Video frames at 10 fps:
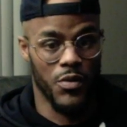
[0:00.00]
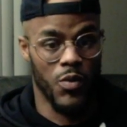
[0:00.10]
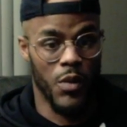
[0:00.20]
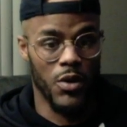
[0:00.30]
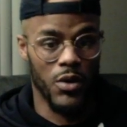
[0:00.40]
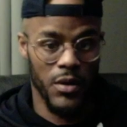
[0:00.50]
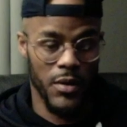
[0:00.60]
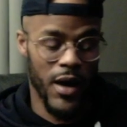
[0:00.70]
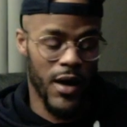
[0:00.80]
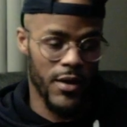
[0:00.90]
What we gonna give
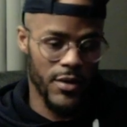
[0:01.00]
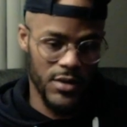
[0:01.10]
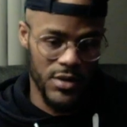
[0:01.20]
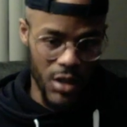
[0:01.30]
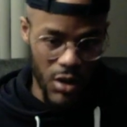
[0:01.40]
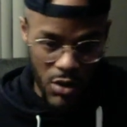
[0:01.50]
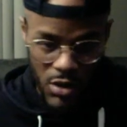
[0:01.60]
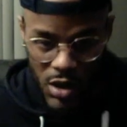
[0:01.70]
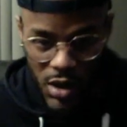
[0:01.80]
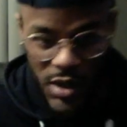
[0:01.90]
that? So
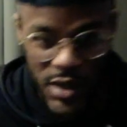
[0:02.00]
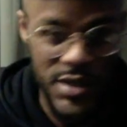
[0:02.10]
let's